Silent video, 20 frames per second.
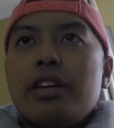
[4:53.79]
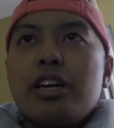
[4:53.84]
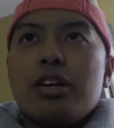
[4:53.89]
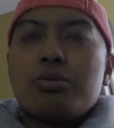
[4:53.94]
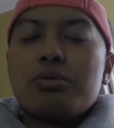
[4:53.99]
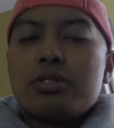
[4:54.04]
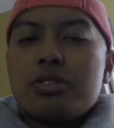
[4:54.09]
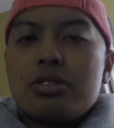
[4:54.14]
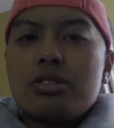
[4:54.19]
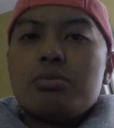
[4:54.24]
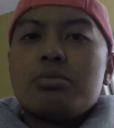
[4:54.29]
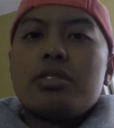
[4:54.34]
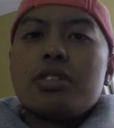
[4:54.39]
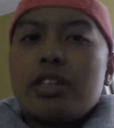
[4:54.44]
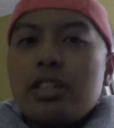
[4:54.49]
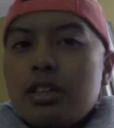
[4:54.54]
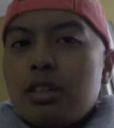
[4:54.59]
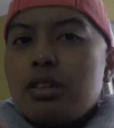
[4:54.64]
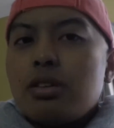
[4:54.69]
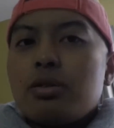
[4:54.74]
air would still be
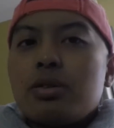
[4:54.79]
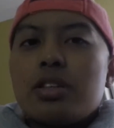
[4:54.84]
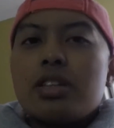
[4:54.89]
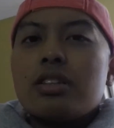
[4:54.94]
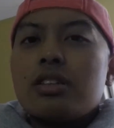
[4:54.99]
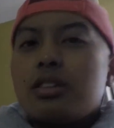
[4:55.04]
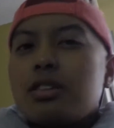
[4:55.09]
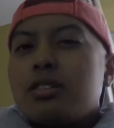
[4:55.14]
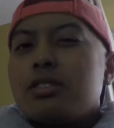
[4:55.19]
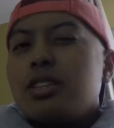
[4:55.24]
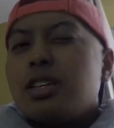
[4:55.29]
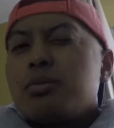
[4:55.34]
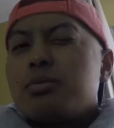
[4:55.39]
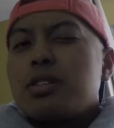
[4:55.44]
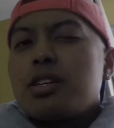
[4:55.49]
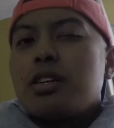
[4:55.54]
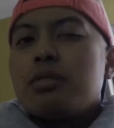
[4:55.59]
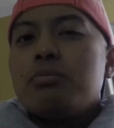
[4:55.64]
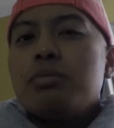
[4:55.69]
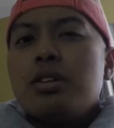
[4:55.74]
like going in at the
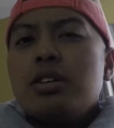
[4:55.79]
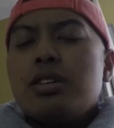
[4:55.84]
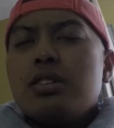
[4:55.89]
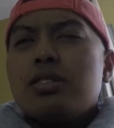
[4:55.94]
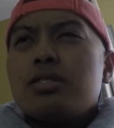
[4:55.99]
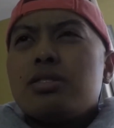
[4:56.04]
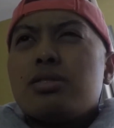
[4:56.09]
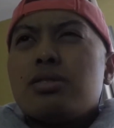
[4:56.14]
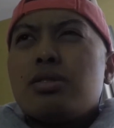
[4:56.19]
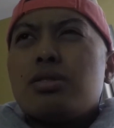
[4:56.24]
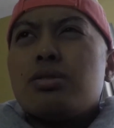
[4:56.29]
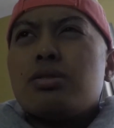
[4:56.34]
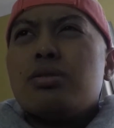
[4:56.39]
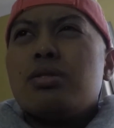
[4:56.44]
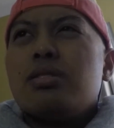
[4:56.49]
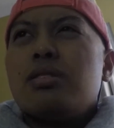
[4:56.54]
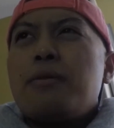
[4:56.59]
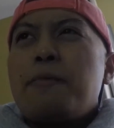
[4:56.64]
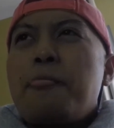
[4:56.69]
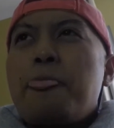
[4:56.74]
same time.
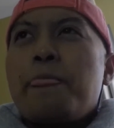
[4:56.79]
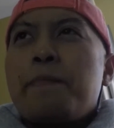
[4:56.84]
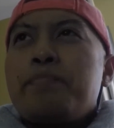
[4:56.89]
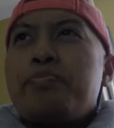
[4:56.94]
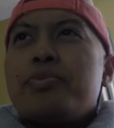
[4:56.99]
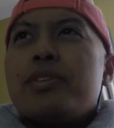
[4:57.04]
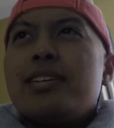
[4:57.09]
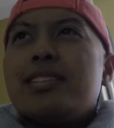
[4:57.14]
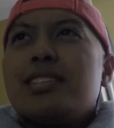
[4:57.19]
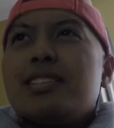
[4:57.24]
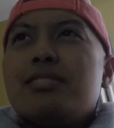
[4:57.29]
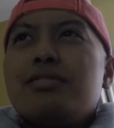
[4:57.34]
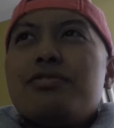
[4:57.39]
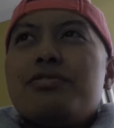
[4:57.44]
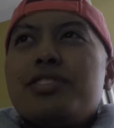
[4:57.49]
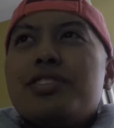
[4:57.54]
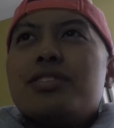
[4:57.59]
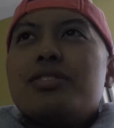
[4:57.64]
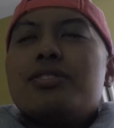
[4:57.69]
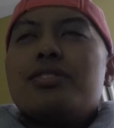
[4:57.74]
So it didn't
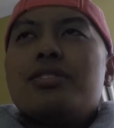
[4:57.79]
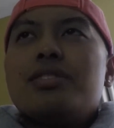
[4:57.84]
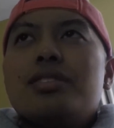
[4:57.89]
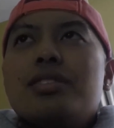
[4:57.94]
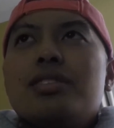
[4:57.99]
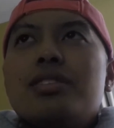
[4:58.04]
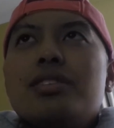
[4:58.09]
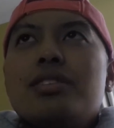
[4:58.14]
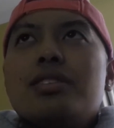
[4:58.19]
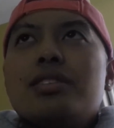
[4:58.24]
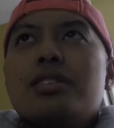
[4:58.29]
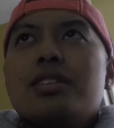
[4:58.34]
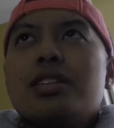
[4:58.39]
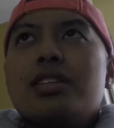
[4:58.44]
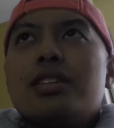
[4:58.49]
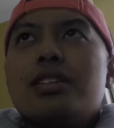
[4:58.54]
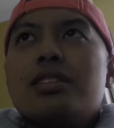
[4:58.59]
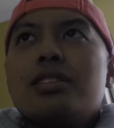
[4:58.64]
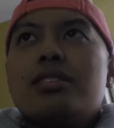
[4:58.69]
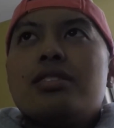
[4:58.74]
feel
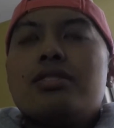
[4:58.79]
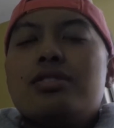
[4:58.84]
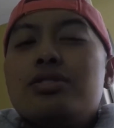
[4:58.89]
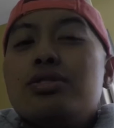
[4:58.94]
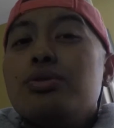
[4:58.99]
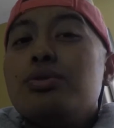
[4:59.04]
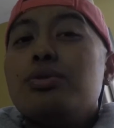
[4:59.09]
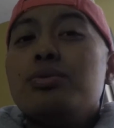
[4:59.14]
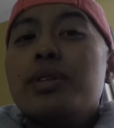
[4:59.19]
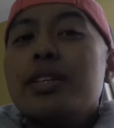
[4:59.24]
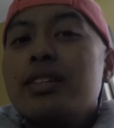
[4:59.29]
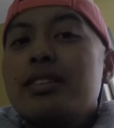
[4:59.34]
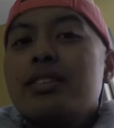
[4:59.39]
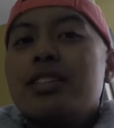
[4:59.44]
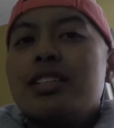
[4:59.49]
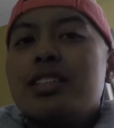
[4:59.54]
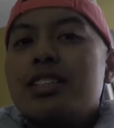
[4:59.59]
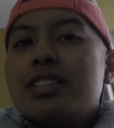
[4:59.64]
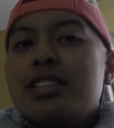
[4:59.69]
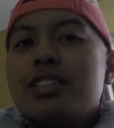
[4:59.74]
like too
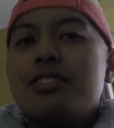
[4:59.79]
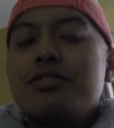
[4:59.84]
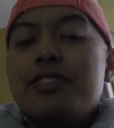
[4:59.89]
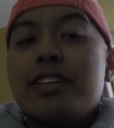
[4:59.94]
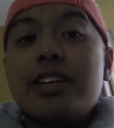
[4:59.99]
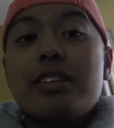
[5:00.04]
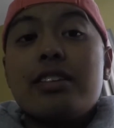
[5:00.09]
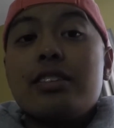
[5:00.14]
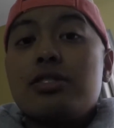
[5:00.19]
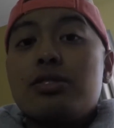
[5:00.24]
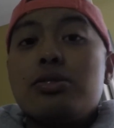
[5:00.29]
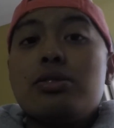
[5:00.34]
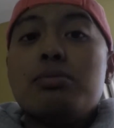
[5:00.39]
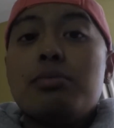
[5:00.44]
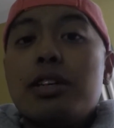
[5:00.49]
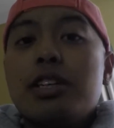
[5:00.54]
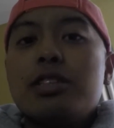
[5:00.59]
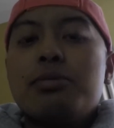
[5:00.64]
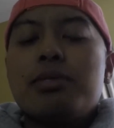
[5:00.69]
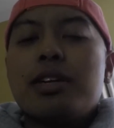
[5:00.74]
weird and didn't affect things too
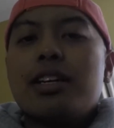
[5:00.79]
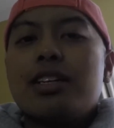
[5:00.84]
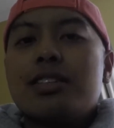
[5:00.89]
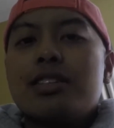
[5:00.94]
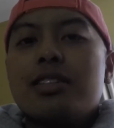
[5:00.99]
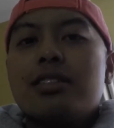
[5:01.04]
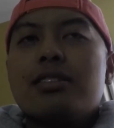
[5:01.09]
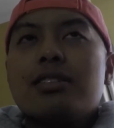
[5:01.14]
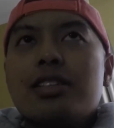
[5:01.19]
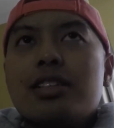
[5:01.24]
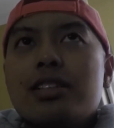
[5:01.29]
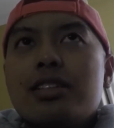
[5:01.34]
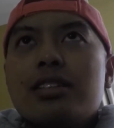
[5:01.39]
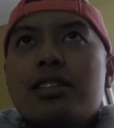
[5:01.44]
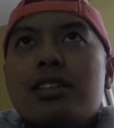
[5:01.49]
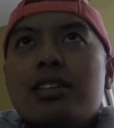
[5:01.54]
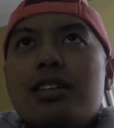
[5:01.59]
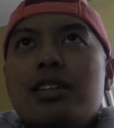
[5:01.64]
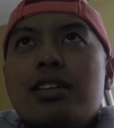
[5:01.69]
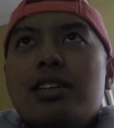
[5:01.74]
much, but I could tell
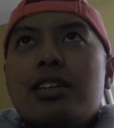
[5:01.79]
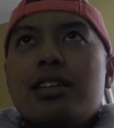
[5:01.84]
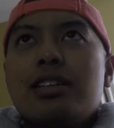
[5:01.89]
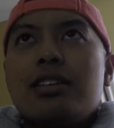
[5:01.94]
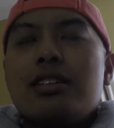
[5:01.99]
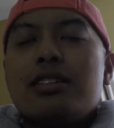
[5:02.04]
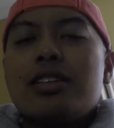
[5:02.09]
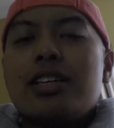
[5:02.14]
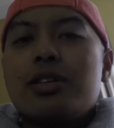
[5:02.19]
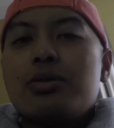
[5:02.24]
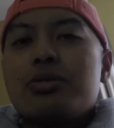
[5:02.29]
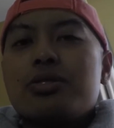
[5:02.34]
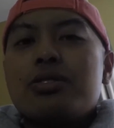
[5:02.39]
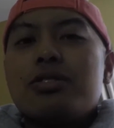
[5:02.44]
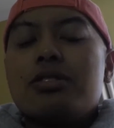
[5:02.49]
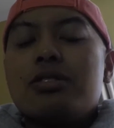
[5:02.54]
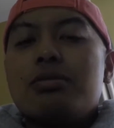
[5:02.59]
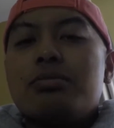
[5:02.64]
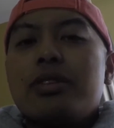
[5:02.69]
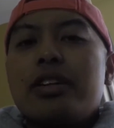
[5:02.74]
like the leg was
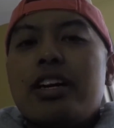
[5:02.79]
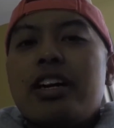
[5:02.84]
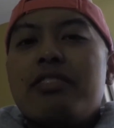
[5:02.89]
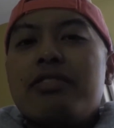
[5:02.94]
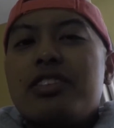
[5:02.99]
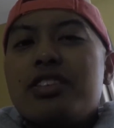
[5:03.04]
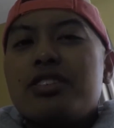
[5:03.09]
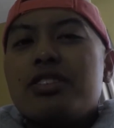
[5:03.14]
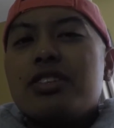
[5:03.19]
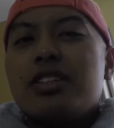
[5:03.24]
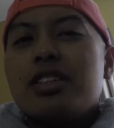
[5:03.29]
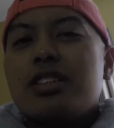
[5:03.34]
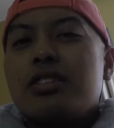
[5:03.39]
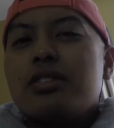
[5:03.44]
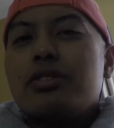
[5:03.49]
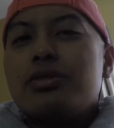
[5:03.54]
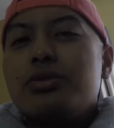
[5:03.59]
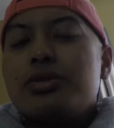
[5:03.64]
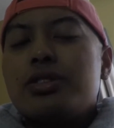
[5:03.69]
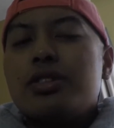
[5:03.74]
a little bit heavier
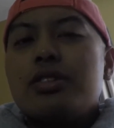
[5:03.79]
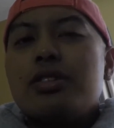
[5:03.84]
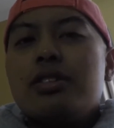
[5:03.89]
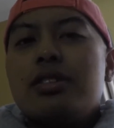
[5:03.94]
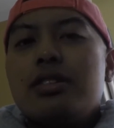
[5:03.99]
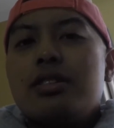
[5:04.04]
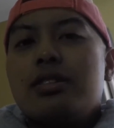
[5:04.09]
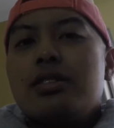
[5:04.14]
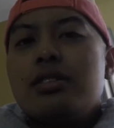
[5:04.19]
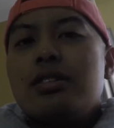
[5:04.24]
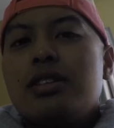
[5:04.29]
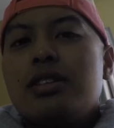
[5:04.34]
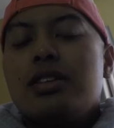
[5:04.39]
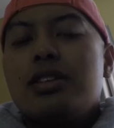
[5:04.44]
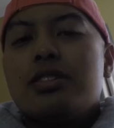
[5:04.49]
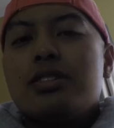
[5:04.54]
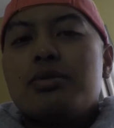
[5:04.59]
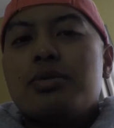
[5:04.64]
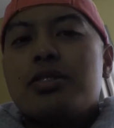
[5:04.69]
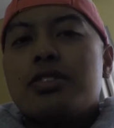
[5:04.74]
and looser
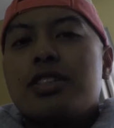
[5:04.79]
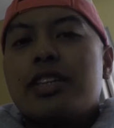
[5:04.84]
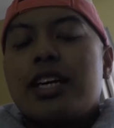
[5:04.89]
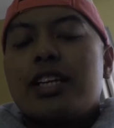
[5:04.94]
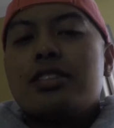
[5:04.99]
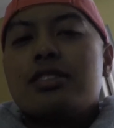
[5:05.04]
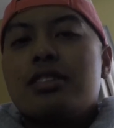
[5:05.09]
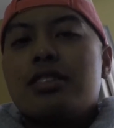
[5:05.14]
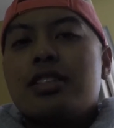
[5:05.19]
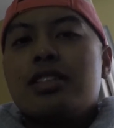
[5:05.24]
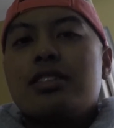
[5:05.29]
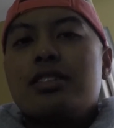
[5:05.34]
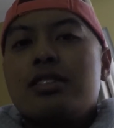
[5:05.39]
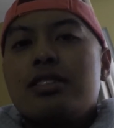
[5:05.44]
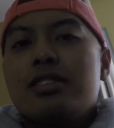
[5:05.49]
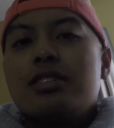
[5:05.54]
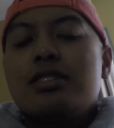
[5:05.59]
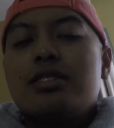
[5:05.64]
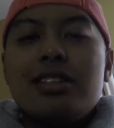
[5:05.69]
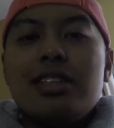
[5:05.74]
because it wasn't actually like
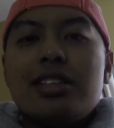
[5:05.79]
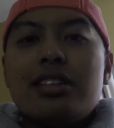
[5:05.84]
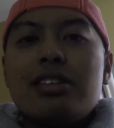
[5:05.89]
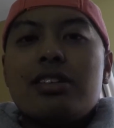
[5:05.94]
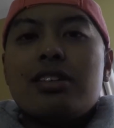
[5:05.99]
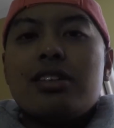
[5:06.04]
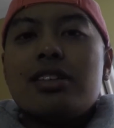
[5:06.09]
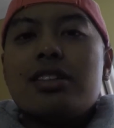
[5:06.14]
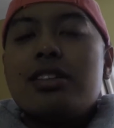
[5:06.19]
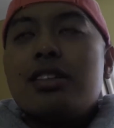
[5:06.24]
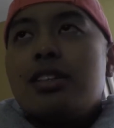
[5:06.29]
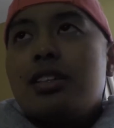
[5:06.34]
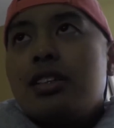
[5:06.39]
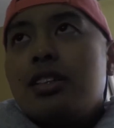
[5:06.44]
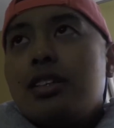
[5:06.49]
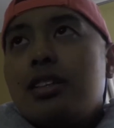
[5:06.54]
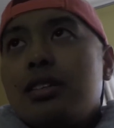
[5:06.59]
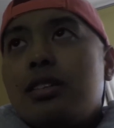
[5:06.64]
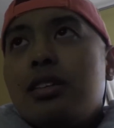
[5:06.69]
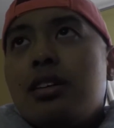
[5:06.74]
sticking on.
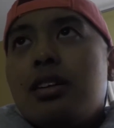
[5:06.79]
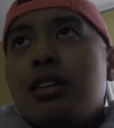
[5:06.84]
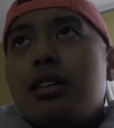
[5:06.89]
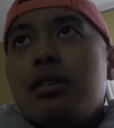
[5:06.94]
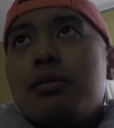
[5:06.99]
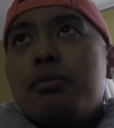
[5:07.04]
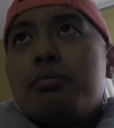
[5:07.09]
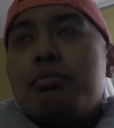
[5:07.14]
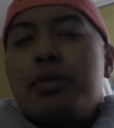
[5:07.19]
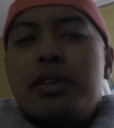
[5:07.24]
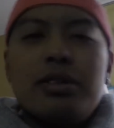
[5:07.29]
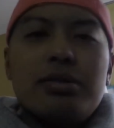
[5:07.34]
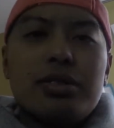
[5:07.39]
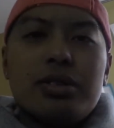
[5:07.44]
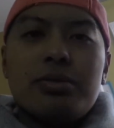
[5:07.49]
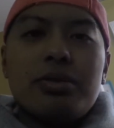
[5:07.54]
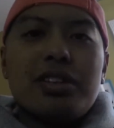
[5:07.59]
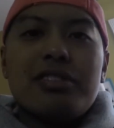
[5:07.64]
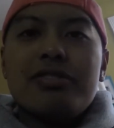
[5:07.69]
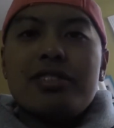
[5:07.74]
But it
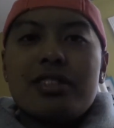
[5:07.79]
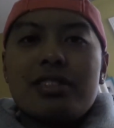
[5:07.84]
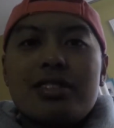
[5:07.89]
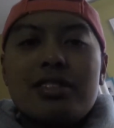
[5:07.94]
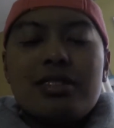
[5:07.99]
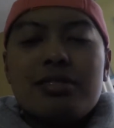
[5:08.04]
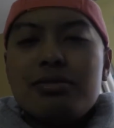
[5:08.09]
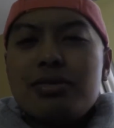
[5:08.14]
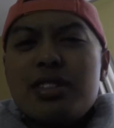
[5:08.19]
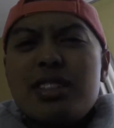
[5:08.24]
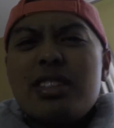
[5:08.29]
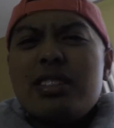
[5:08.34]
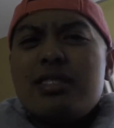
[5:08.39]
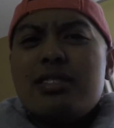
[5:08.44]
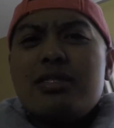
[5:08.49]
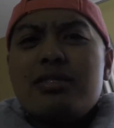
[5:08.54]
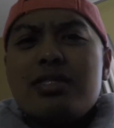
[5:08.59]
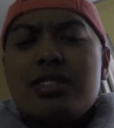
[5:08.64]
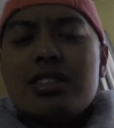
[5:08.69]
was a quick fix, really easy